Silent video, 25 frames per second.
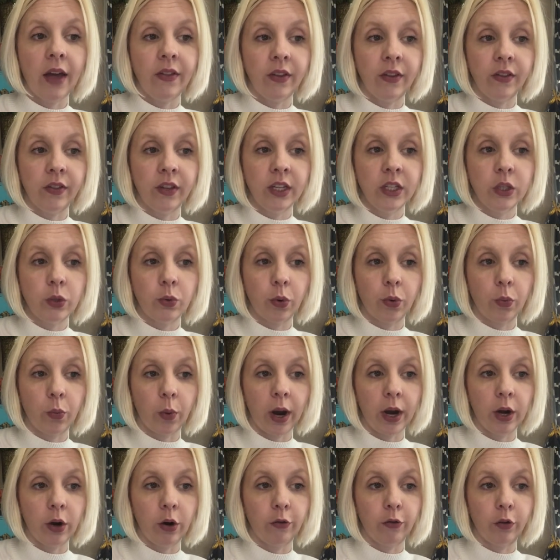And then this
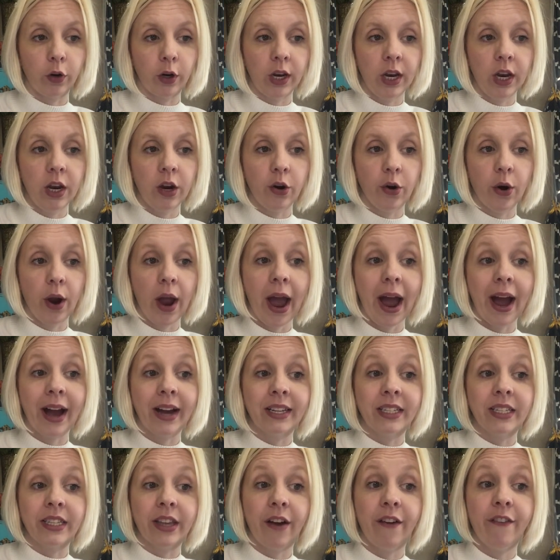one right over here
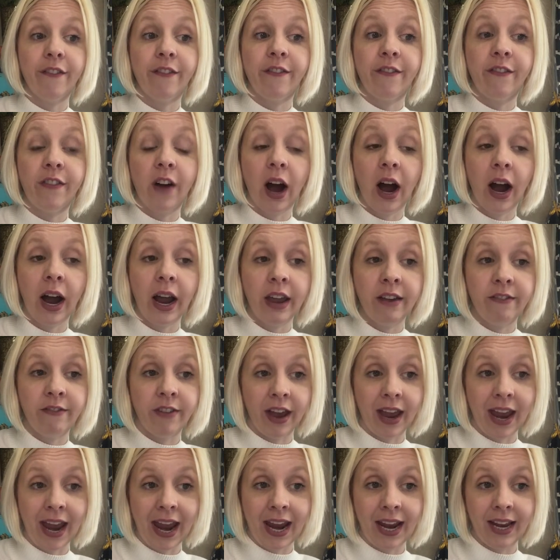has
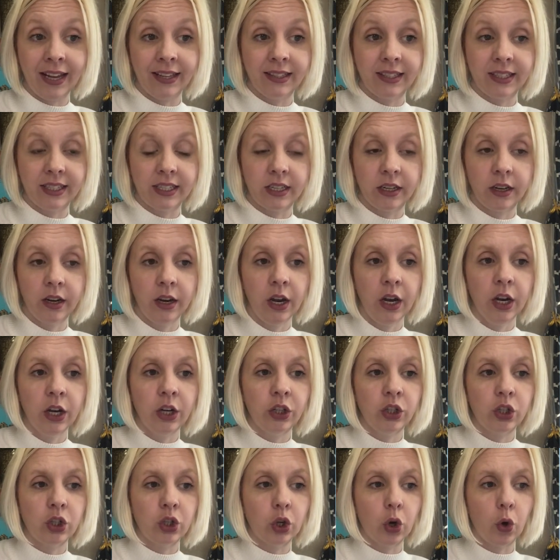five eighths.
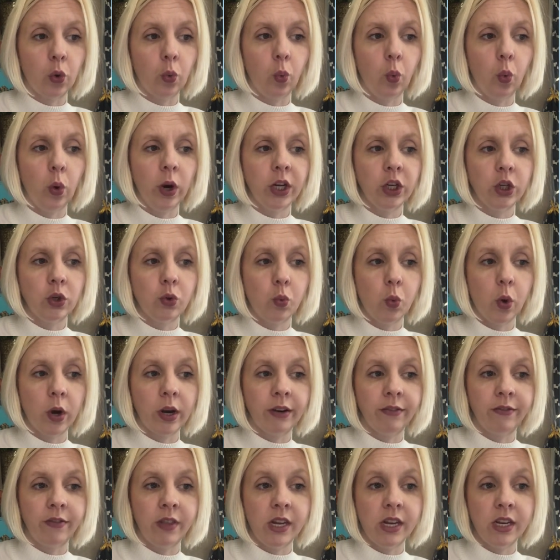So which
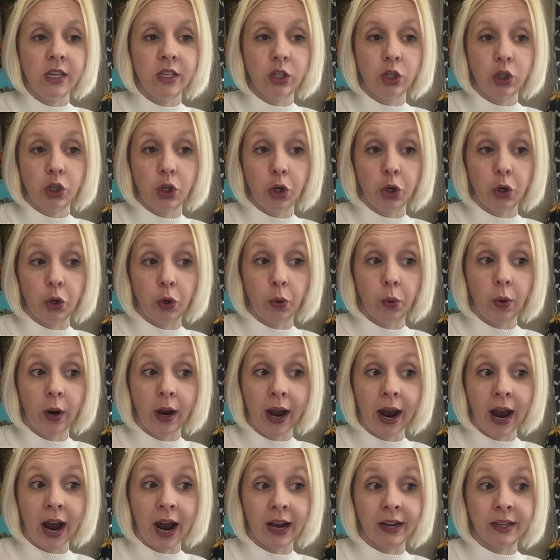one of these
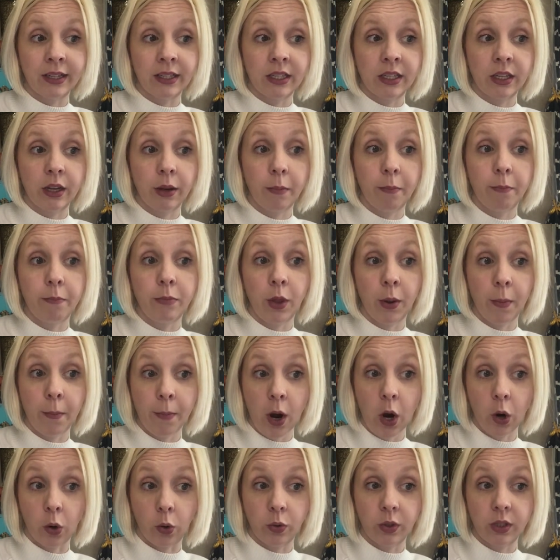two has
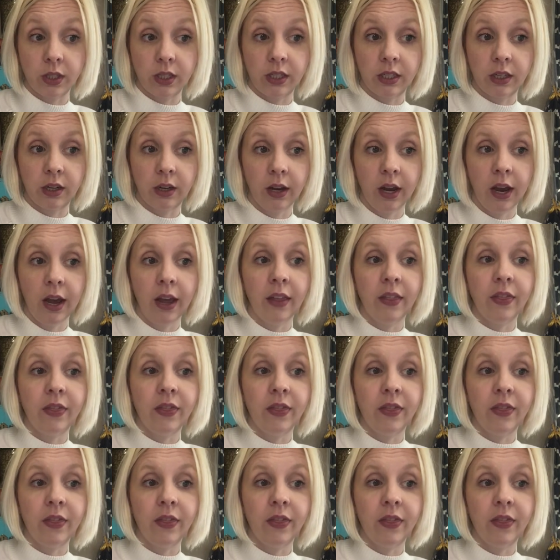the most?